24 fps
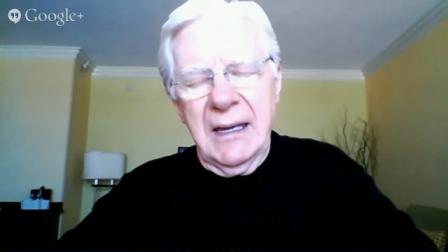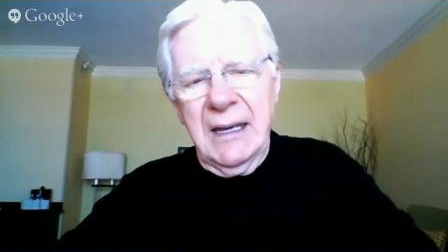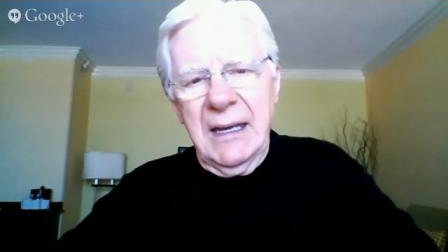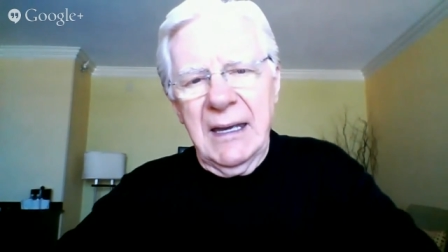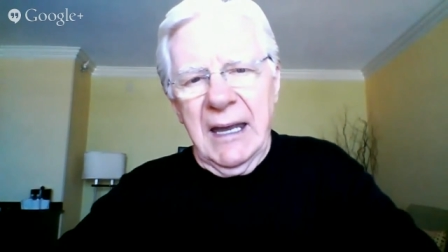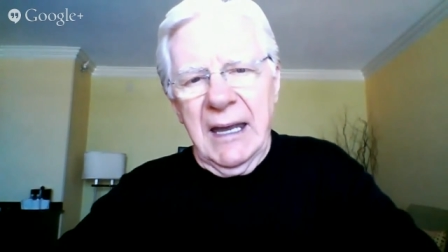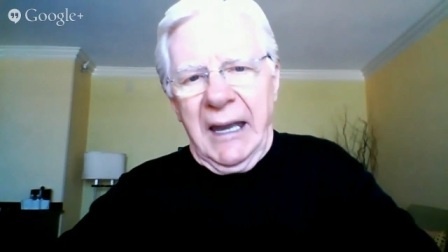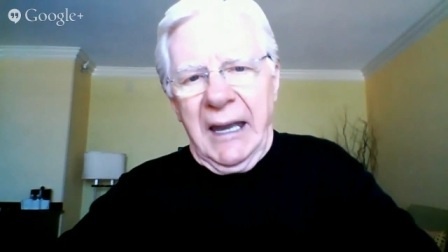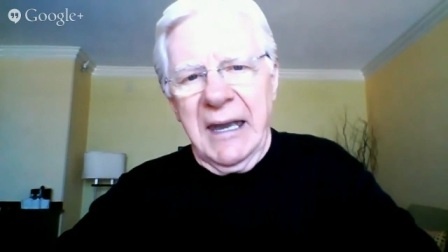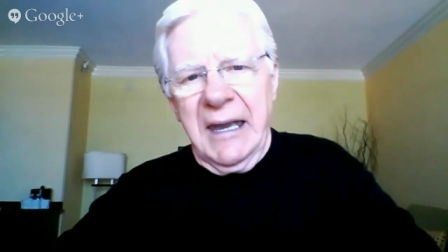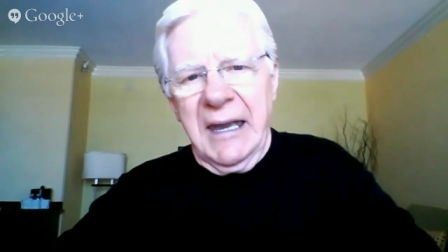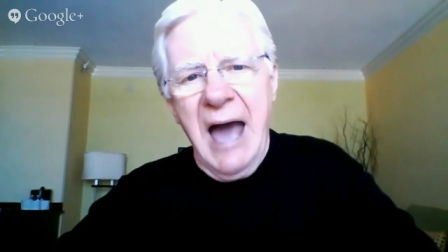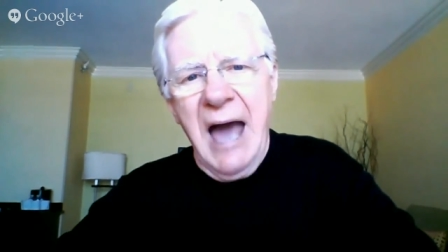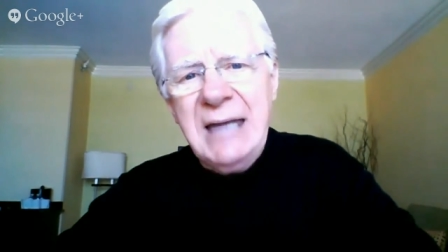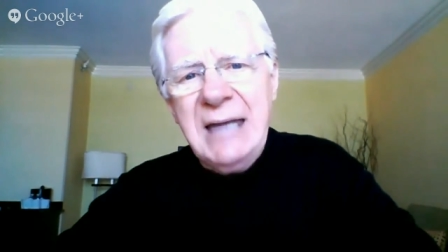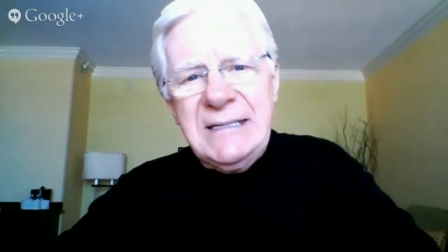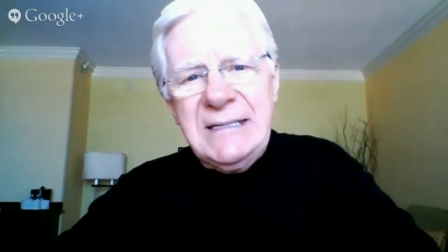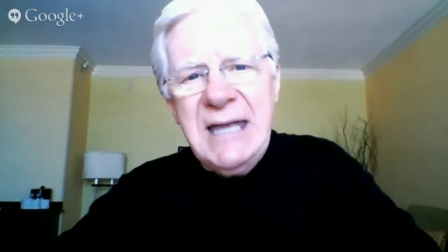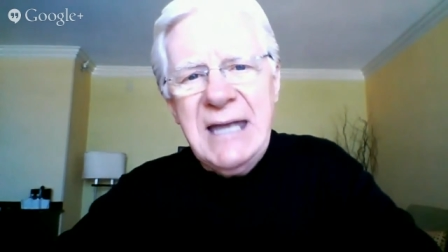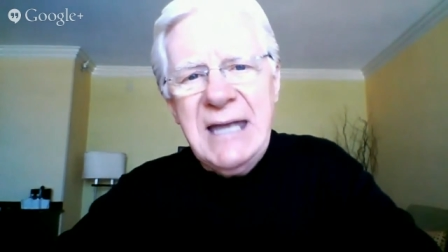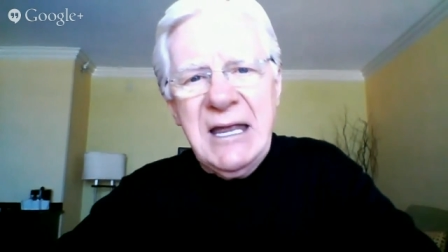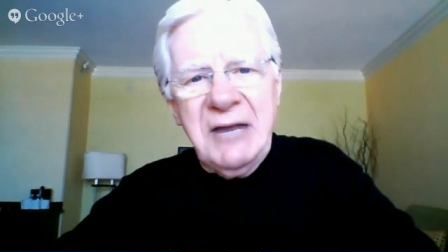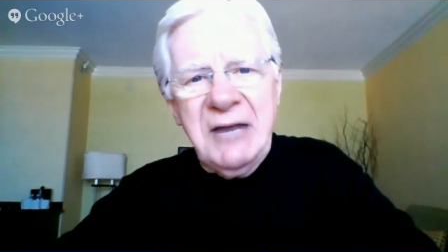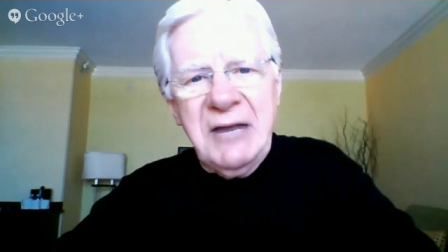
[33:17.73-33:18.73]
In
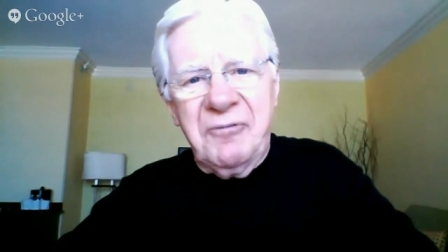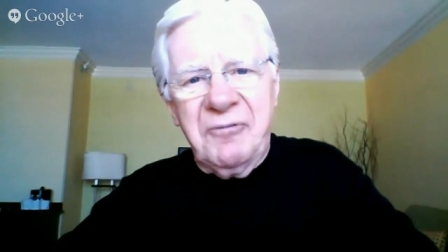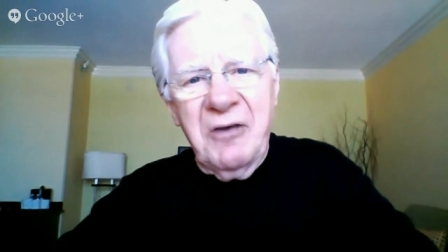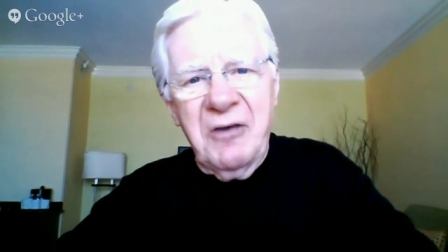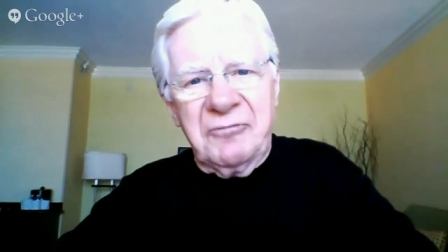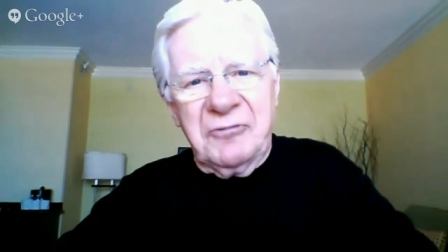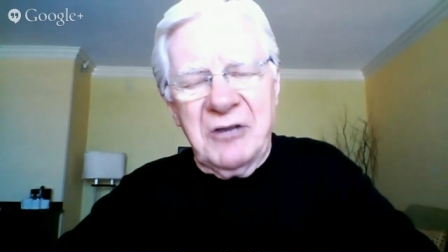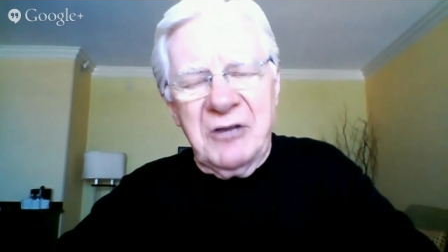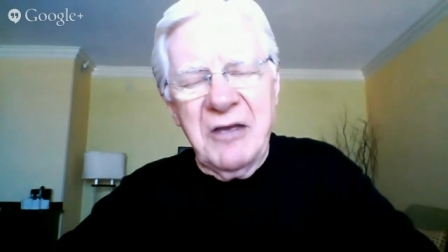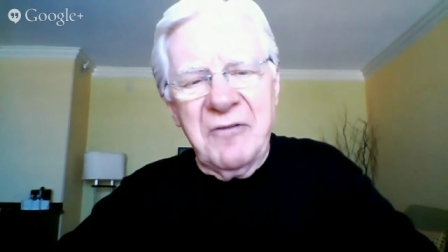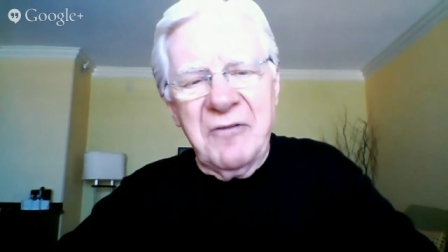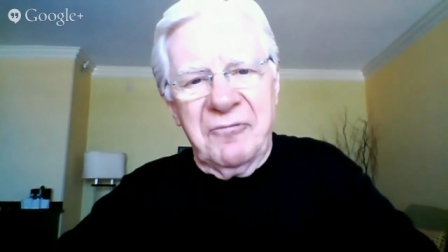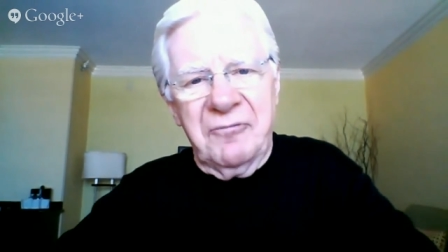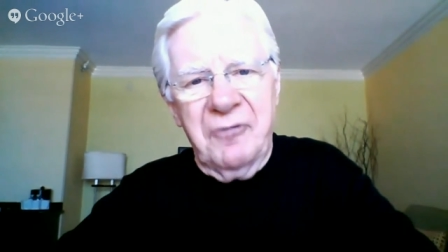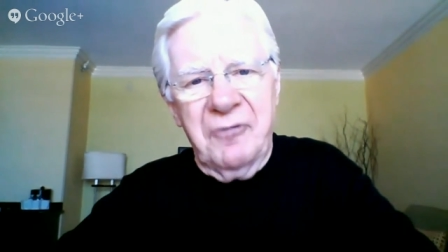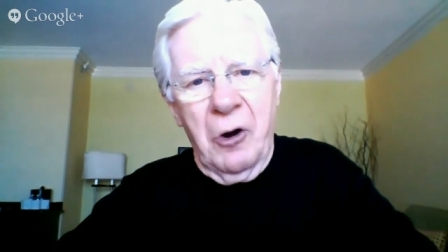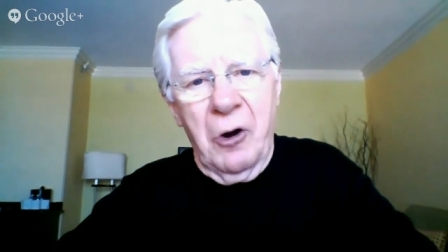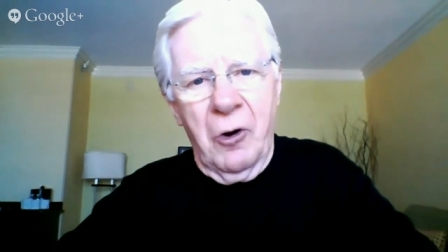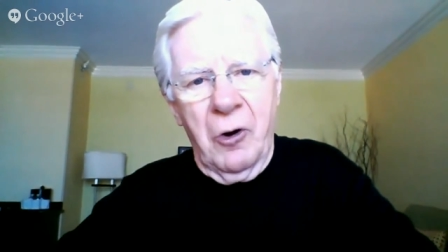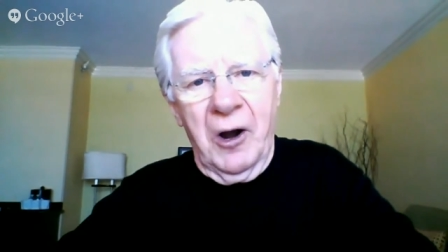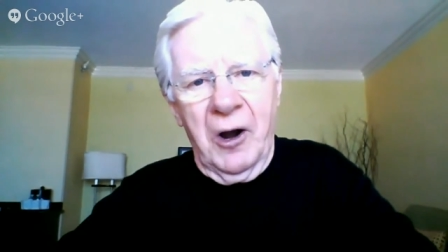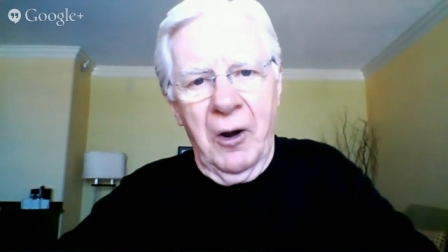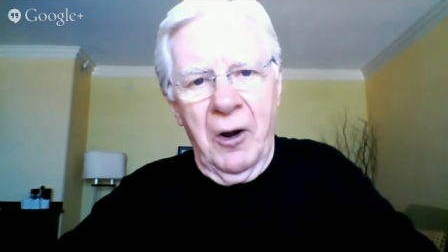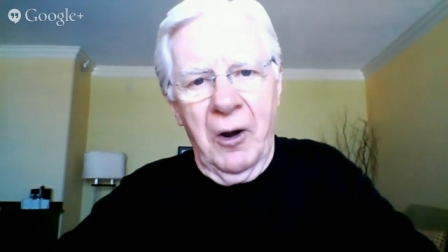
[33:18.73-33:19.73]

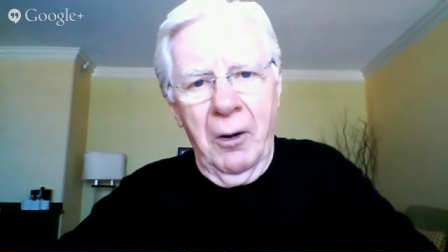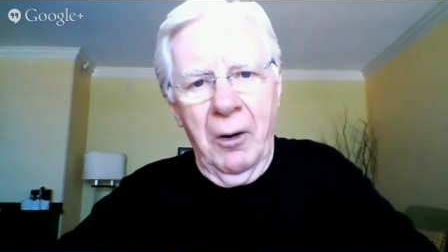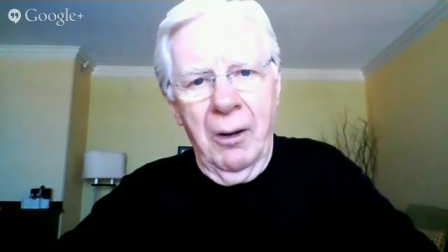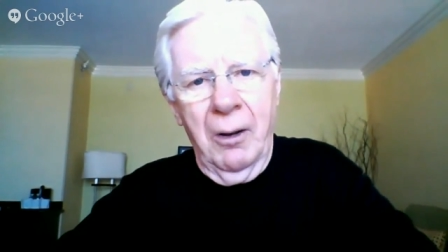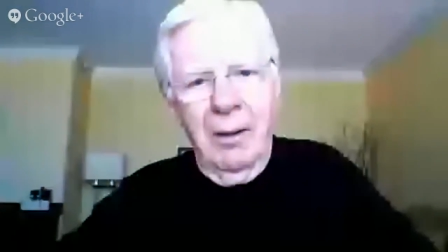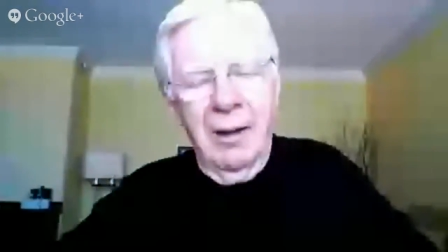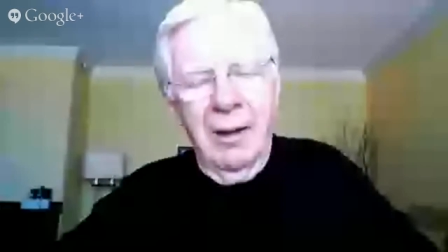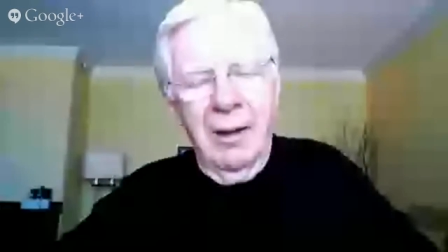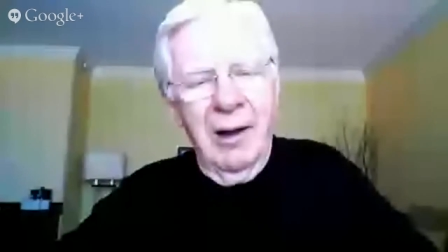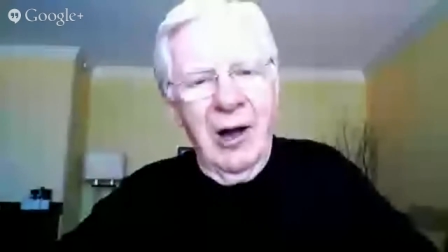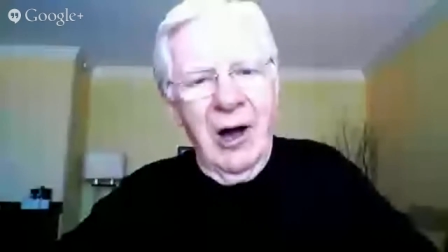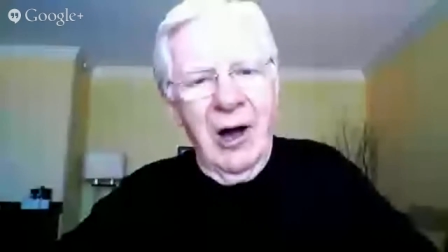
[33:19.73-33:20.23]
1954,